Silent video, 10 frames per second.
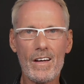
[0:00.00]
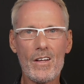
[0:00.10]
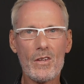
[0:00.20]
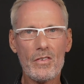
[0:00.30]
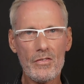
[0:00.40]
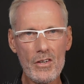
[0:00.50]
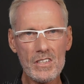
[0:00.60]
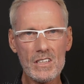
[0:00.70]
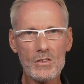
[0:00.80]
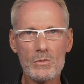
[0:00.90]
The
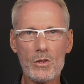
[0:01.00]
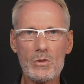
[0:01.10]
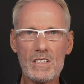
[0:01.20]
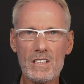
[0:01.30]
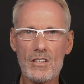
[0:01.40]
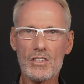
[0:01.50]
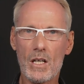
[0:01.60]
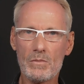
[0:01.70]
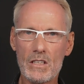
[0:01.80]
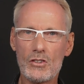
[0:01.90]
first is from the research
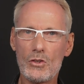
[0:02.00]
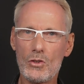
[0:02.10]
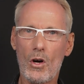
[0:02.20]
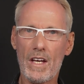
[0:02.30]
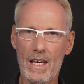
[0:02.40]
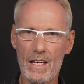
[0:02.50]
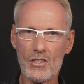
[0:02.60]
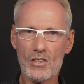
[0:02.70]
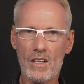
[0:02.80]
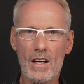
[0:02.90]
company Do Not
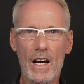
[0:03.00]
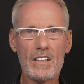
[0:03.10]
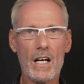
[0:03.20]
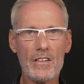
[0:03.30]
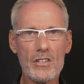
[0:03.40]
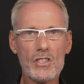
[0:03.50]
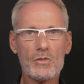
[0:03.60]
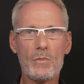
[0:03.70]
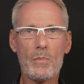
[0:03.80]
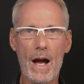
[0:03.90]
Age, and the other is
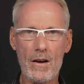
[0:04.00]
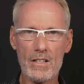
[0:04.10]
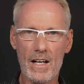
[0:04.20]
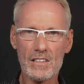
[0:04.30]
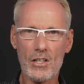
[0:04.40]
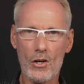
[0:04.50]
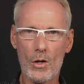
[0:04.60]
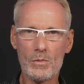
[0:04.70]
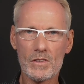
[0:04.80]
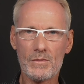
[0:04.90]
from Paradise
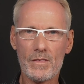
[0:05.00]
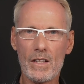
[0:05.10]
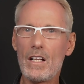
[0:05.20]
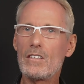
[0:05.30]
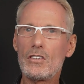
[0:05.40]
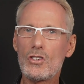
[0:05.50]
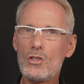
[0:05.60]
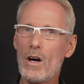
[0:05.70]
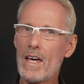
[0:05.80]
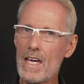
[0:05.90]
Herbs. The Do
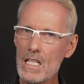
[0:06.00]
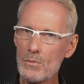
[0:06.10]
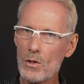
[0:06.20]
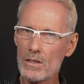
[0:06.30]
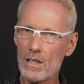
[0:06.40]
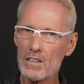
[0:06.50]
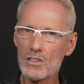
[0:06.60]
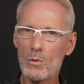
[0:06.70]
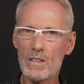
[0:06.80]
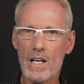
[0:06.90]
Not Age product is
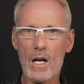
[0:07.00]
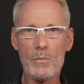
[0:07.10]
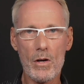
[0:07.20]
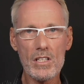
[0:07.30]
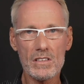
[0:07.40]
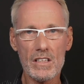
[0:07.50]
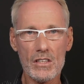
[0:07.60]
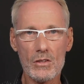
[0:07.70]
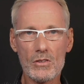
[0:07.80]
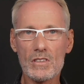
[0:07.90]
the one that I personally
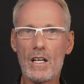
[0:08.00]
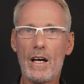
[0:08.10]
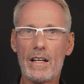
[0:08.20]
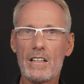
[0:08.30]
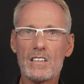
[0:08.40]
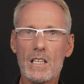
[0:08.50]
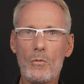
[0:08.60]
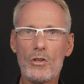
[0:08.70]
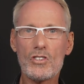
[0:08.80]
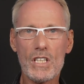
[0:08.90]
use, and it's
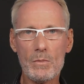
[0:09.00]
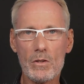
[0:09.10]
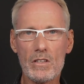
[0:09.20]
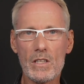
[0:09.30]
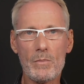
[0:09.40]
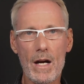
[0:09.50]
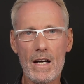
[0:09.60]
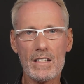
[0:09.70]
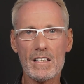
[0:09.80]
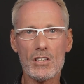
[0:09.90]
somewhat cheaper than the
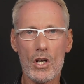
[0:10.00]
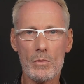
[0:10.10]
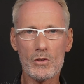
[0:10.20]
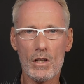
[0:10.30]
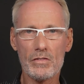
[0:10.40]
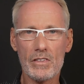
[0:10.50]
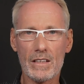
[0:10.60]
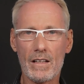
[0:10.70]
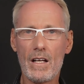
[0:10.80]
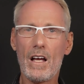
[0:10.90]
Paradise Herbs
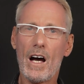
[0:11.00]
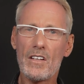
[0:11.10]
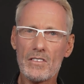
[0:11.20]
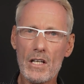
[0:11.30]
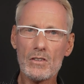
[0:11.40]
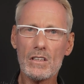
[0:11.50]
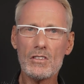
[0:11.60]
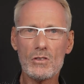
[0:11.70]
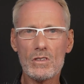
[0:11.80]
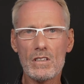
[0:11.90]
offering, undoubtedly
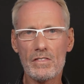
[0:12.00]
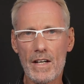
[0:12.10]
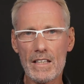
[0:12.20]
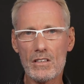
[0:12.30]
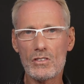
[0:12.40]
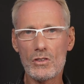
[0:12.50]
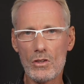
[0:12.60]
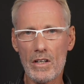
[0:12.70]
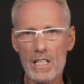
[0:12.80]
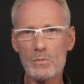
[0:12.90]
due to the fact that Do
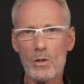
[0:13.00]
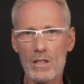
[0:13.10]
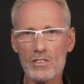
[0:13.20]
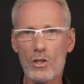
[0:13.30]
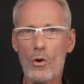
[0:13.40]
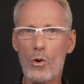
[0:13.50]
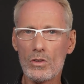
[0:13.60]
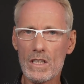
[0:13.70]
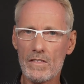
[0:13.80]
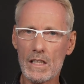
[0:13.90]
Not Age products are
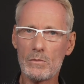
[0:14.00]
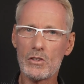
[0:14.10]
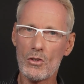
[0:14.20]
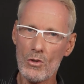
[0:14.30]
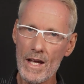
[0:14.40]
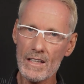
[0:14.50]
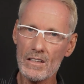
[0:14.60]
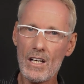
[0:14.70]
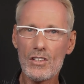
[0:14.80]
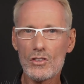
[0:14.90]
only available direct,
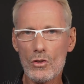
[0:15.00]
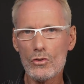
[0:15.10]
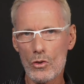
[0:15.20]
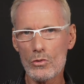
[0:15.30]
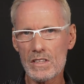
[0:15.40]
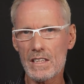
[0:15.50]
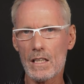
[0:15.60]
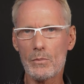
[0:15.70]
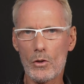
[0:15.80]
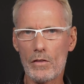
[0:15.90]
so no
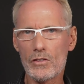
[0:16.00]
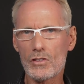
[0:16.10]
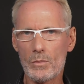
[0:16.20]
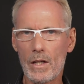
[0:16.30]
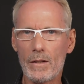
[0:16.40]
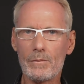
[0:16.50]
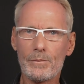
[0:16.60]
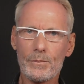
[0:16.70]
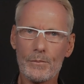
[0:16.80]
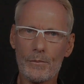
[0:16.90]
reseller profits to pay.
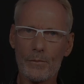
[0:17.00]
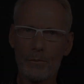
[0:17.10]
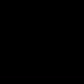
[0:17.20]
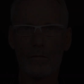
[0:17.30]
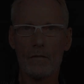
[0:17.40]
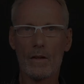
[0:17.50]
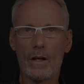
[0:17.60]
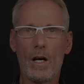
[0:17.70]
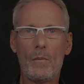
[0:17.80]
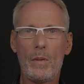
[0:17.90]

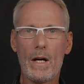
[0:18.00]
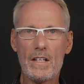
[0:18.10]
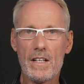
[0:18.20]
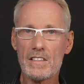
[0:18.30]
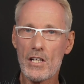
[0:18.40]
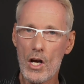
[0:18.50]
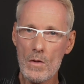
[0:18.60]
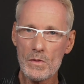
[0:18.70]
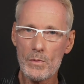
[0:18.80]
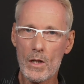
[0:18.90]
Paradise
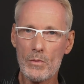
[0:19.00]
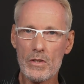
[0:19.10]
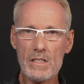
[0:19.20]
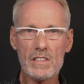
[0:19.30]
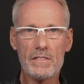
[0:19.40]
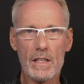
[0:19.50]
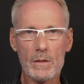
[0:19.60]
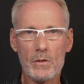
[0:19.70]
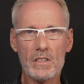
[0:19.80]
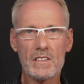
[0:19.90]
Herbs berberine is
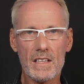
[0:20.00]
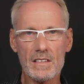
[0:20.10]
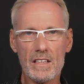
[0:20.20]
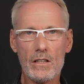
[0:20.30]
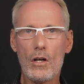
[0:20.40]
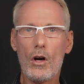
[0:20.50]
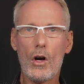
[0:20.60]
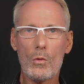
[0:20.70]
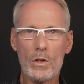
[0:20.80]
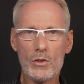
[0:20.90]
available in sixty
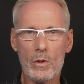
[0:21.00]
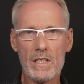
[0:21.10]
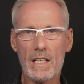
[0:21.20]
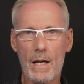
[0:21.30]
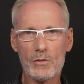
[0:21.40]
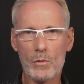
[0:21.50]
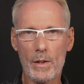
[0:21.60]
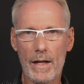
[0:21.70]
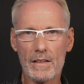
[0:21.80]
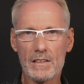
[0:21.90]
or one hundred twenty capsule
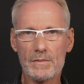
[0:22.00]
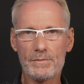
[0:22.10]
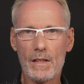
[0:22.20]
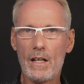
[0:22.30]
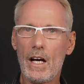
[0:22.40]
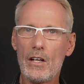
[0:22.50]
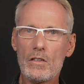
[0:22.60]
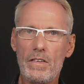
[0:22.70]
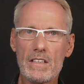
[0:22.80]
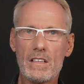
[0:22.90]
packs, and you'll
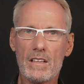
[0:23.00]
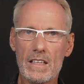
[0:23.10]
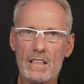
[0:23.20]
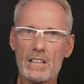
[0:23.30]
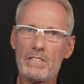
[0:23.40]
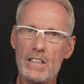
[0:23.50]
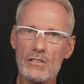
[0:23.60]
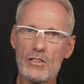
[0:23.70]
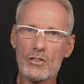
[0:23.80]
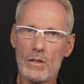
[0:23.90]
find the link in the video
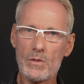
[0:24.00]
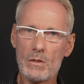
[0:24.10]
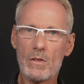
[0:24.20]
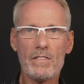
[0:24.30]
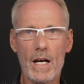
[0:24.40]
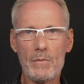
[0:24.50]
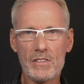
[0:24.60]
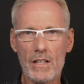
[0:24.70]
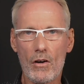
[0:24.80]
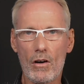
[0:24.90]
description with five
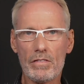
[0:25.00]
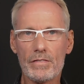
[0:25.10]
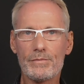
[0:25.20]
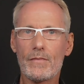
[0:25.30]
percent off.